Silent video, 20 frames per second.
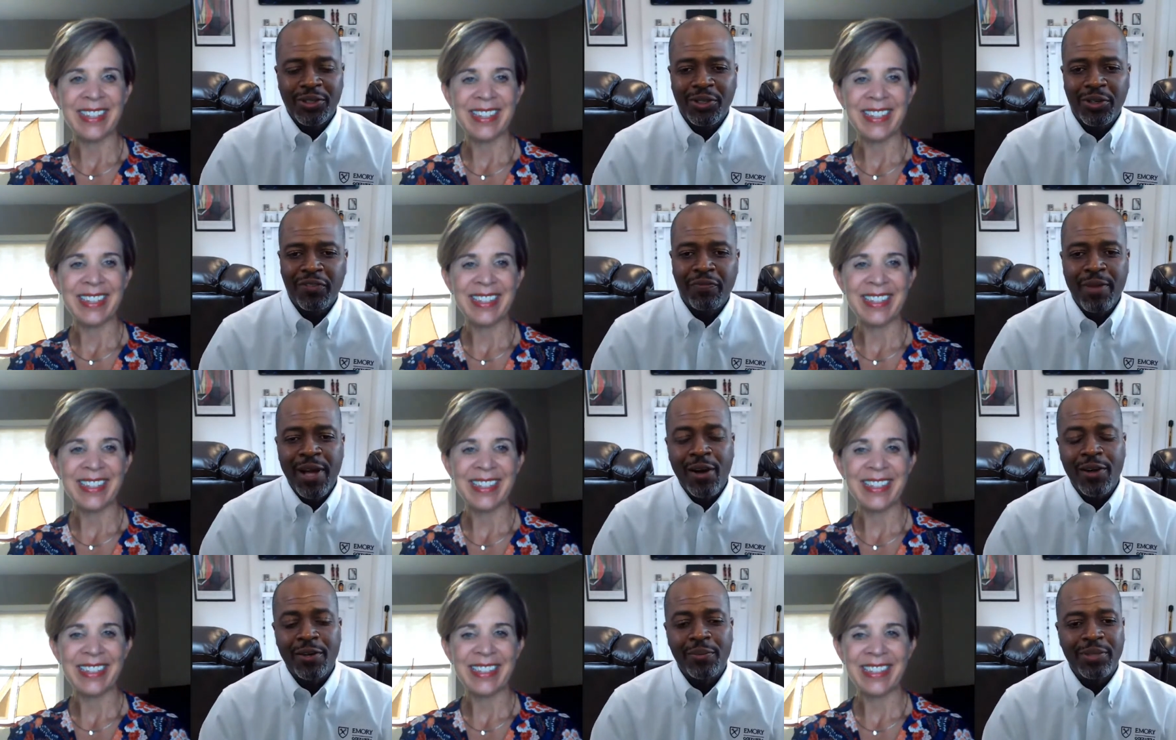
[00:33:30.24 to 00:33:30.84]
Speaker 1: So if
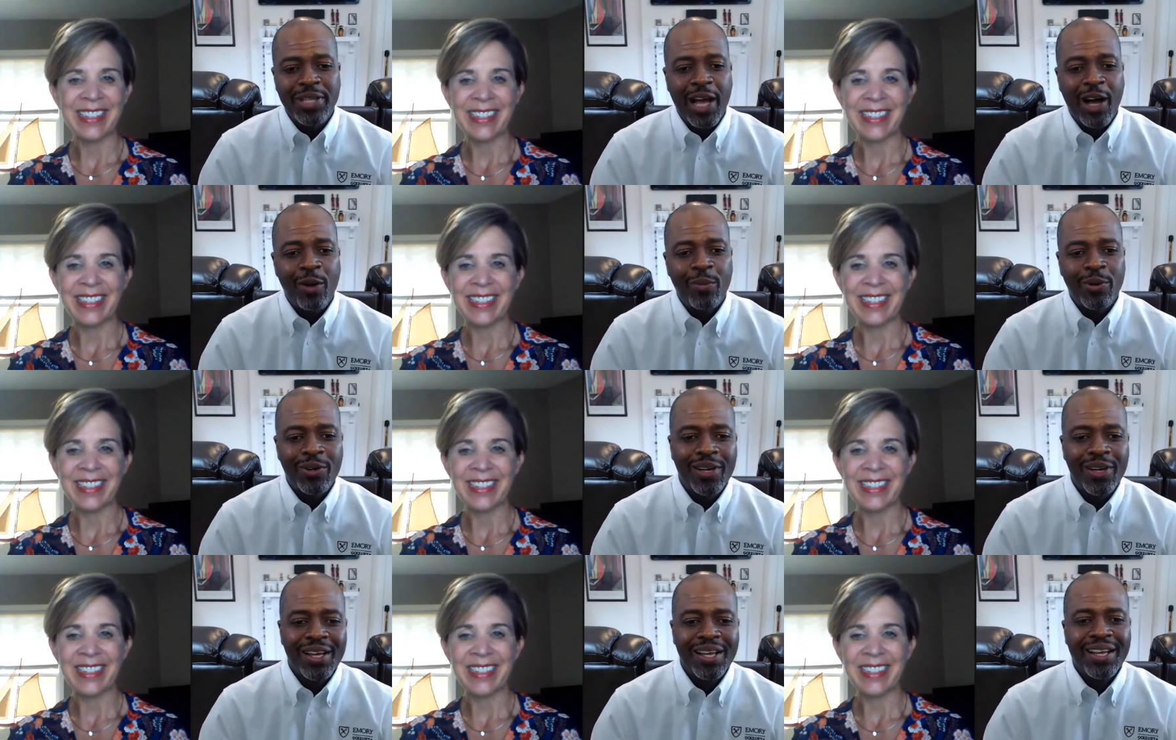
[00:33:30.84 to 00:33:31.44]
Malcolm
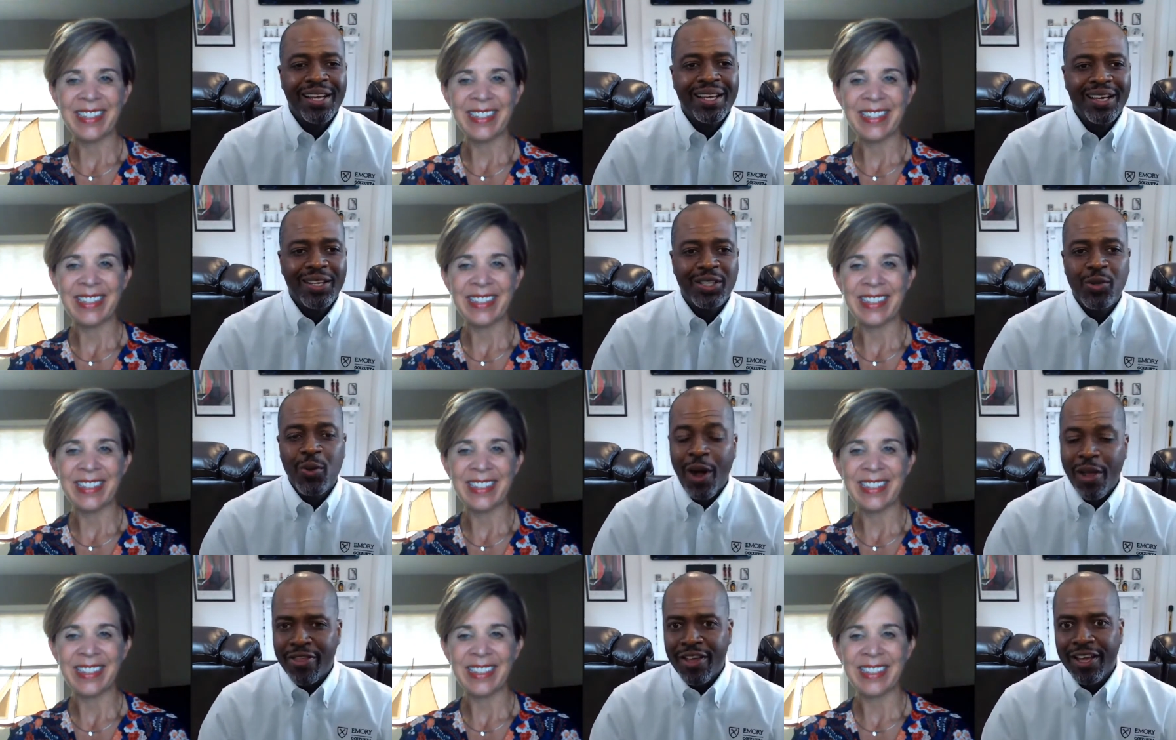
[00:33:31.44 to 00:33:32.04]
Talbert
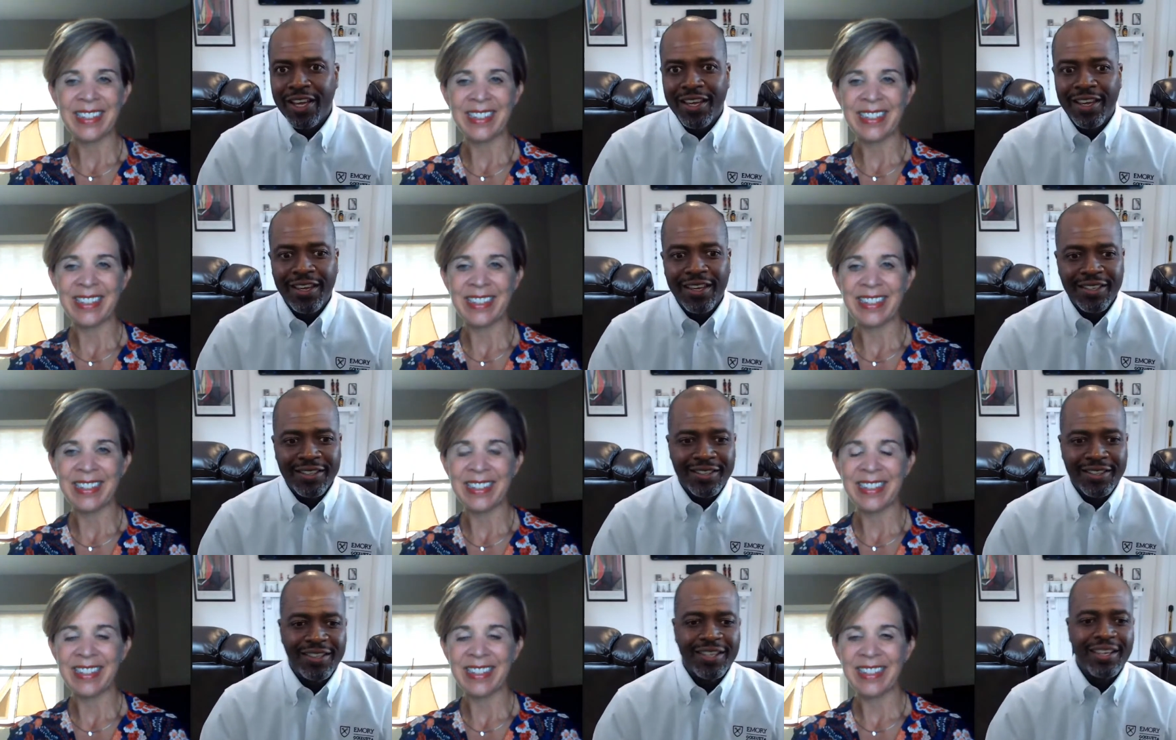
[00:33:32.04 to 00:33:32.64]
is who I think he is,